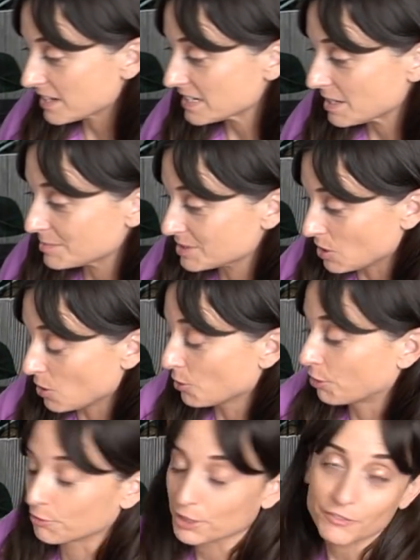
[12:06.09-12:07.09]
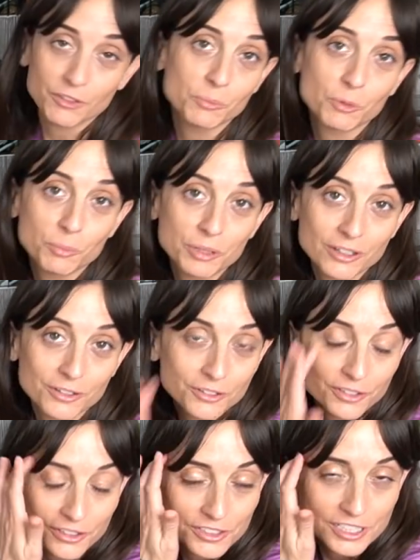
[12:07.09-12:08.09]
of times all three of them will be under
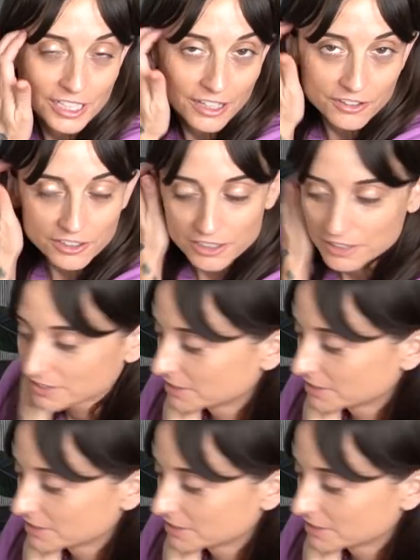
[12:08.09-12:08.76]
there together.